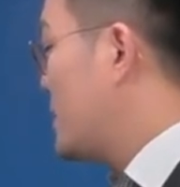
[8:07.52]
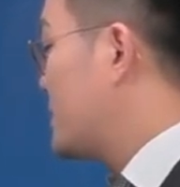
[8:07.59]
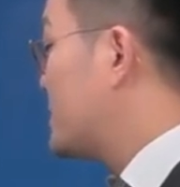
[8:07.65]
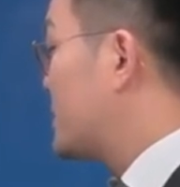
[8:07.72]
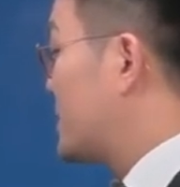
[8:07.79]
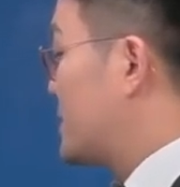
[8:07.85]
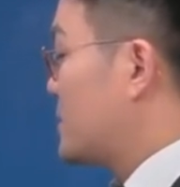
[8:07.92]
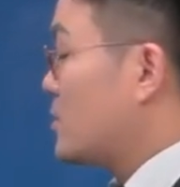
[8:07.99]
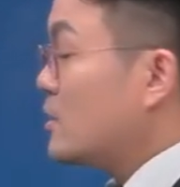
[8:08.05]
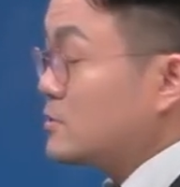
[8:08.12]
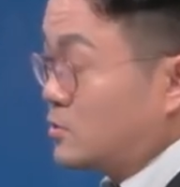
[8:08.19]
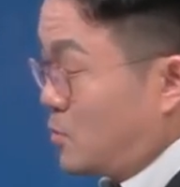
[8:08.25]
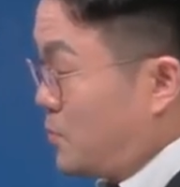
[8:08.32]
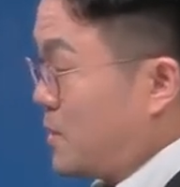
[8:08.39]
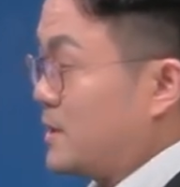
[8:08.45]
to
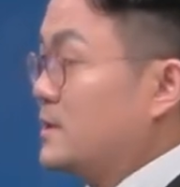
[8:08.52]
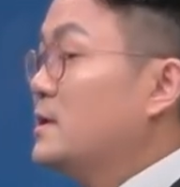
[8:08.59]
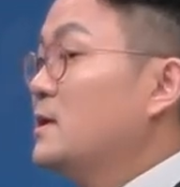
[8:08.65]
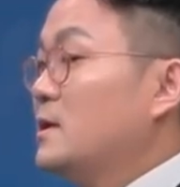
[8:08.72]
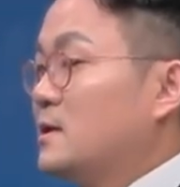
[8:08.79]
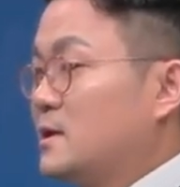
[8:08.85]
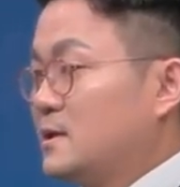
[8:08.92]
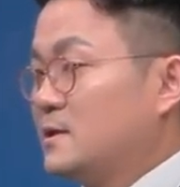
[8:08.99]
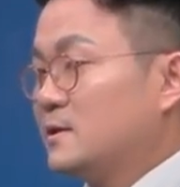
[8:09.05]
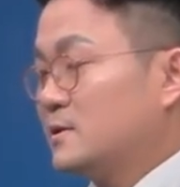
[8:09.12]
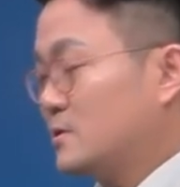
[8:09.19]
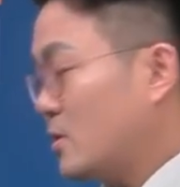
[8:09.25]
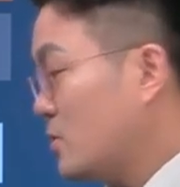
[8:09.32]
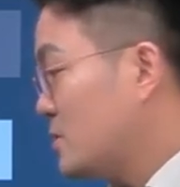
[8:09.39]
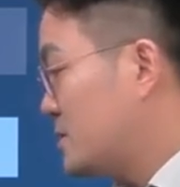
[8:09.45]
reduce the
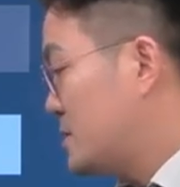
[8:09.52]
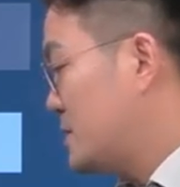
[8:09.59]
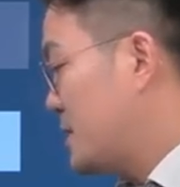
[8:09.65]
function of